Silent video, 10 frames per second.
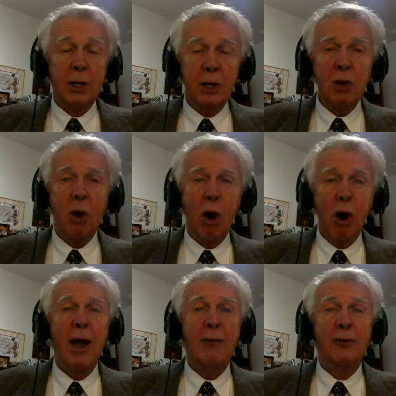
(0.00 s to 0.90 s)
You
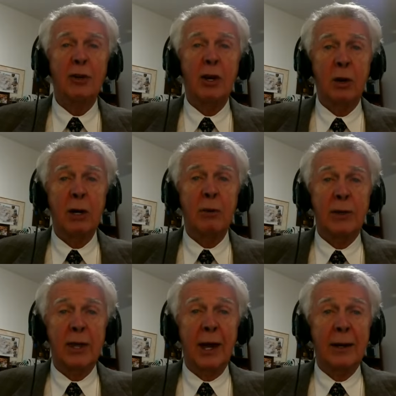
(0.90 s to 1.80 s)
all have to agree
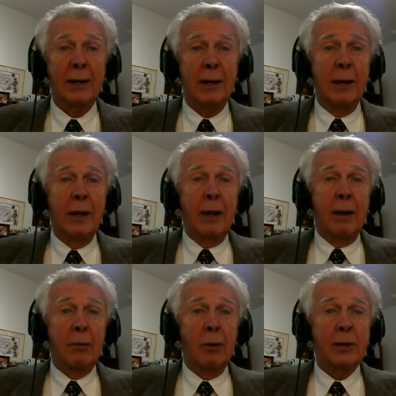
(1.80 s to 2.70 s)
with that.
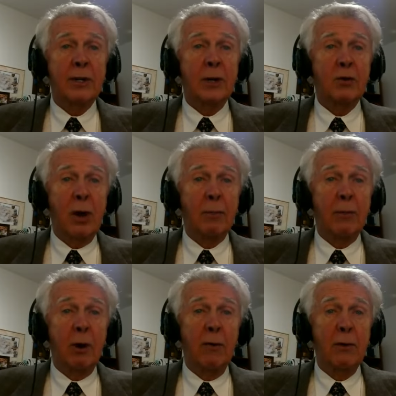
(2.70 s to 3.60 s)
President Trump
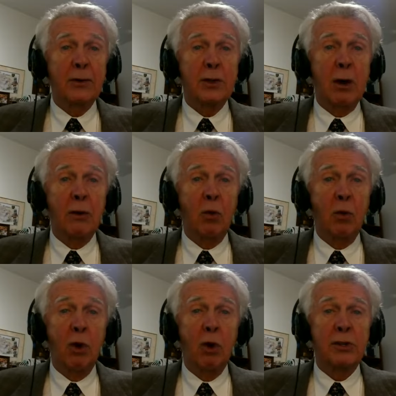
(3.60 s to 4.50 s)
oversaw the
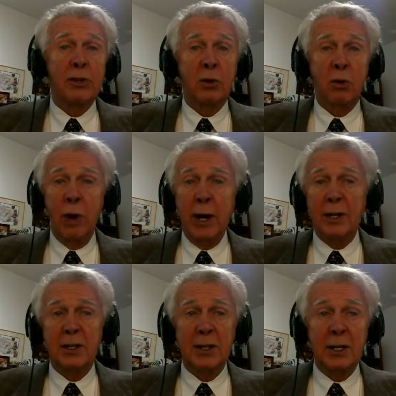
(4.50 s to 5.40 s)
world's
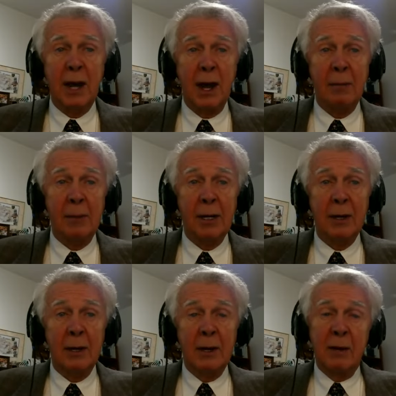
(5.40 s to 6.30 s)
greatest economy
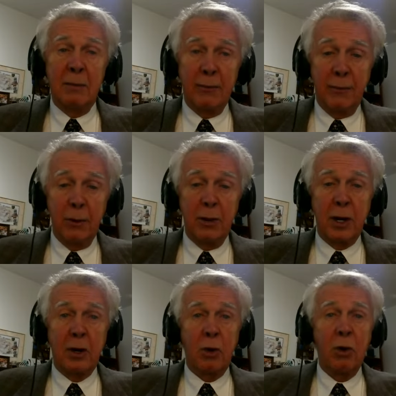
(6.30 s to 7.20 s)
before
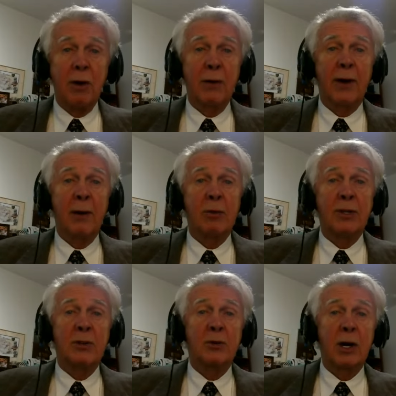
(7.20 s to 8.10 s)
the coronavirus
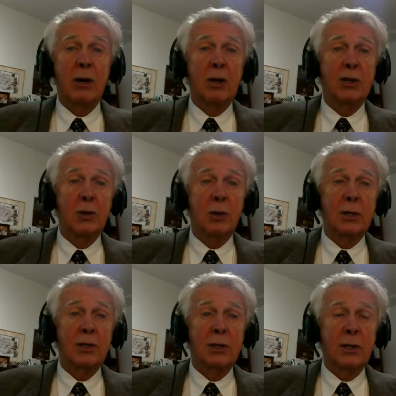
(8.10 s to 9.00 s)
struck our
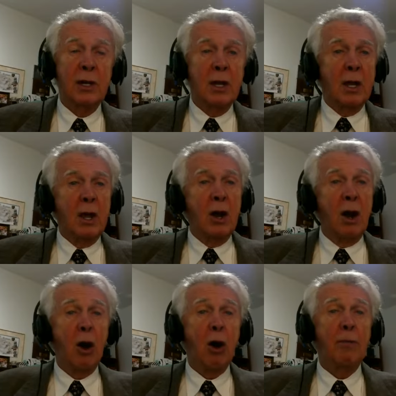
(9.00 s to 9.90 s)
shores.
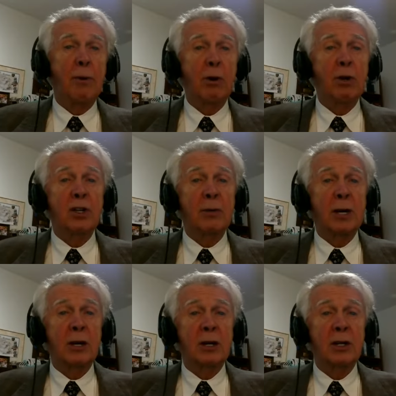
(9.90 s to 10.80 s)
All Polish
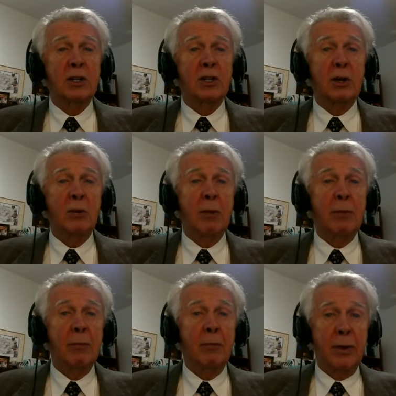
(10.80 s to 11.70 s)
Americans should
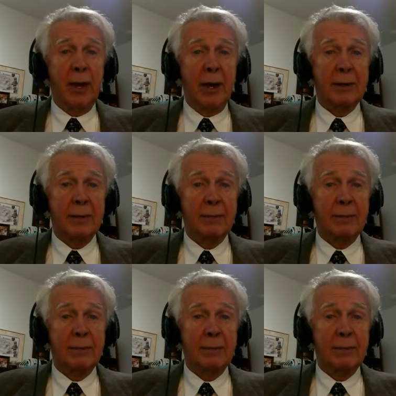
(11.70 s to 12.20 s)
remember that.